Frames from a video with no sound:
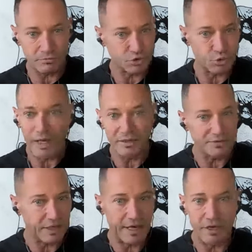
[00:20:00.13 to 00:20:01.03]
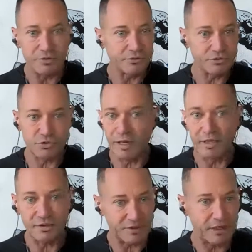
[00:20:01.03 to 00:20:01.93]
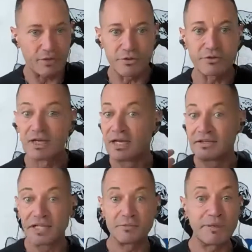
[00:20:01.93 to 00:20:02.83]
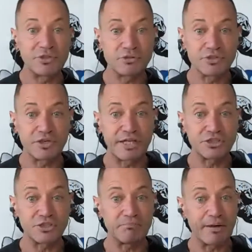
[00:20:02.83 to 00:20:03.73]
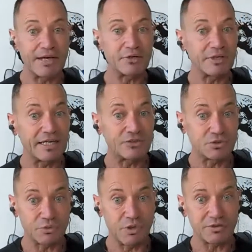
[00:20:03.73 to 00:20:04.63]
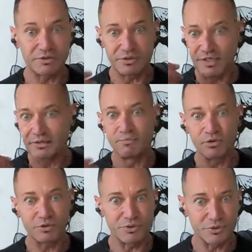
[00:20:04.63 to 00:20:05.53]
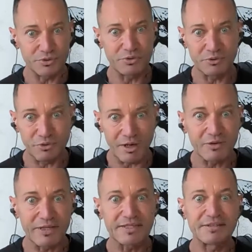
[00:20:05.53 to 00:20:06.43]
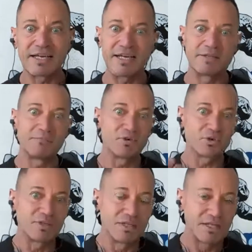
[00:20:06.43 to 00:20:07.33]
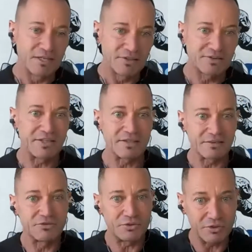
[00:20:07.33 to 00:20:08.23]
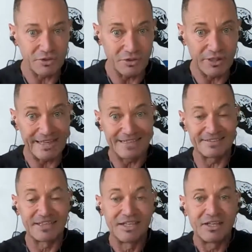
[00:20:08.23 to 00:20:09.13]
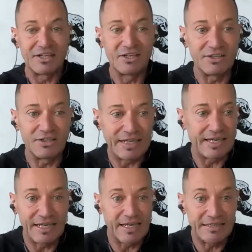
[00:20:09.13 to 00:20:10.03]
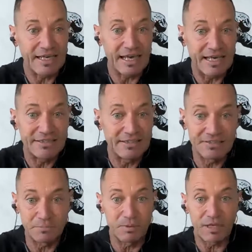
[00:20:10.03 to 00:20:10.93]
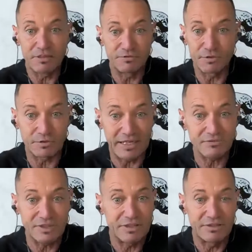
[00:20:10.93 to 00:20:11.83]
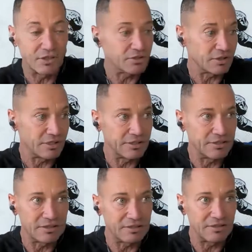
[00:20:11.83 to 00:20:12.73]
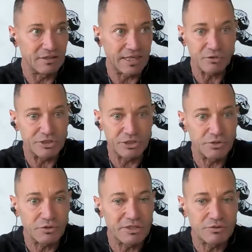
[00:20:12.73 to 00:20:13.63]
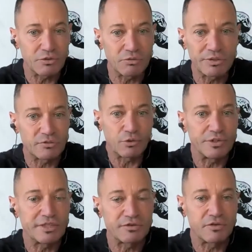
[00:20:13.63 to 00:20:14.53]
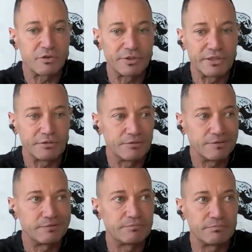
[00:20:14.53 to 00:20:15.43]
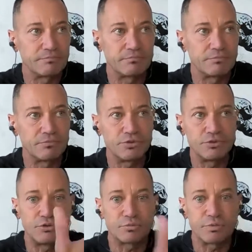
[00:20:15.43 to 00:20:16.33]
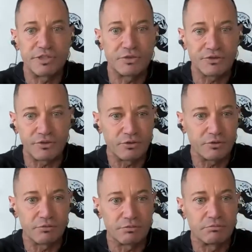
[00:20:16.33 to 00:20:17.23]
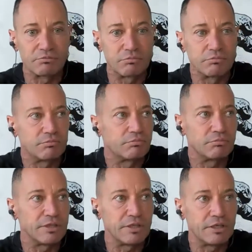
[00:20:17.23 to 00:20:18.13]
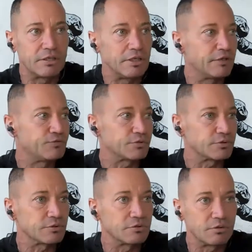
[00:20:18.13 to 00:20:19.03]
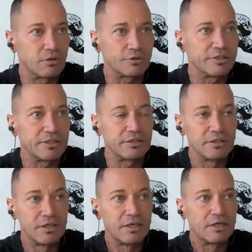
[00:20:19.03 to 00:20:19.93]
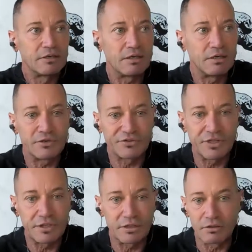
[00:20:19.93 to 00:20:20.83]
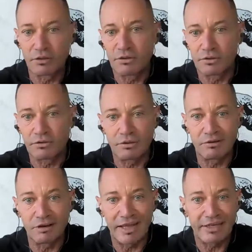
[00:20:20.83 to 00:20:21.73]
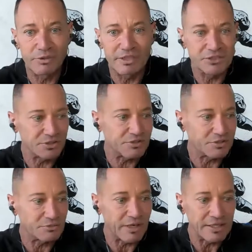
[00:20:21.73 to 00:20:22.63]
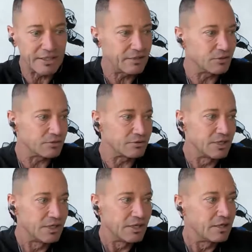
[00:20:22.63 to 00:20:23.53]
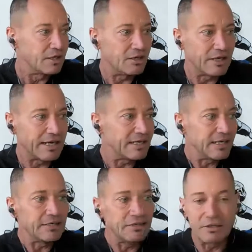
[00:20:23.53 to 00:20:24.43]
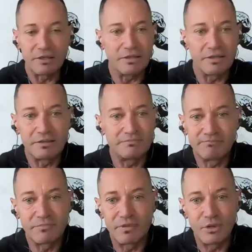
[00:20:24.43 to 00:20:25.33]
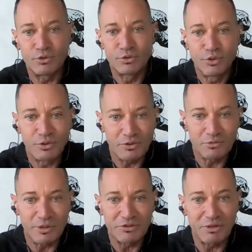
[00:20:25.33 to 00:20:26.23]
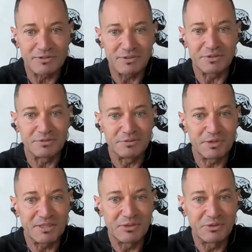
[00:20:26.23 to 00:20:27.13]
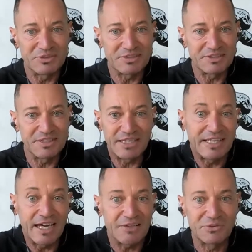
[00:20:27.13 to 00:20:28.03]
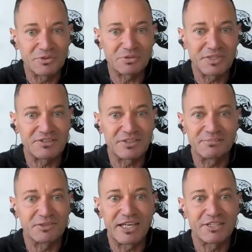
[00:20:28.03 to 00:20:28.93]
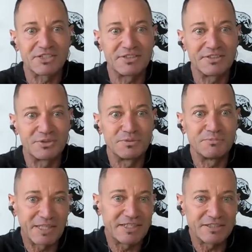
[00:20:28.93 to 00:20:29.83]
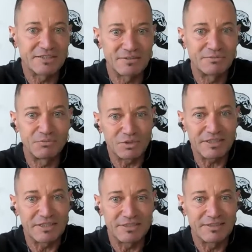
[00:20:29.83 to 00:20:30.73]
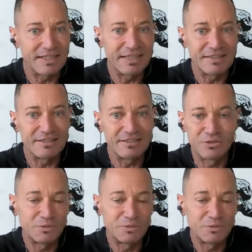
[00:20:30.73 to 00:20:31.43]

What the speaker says: tries errors, that make your connection better and stronger and more neuron around it and more skills you're gonna get. And this apply for everything, not only a language. You know, it's always learning is learning. Your brain doesn't know if you're learning a skill or a language or writing or handling a tool or whatsoever. What he knows is he has to create some connection to make it working. And it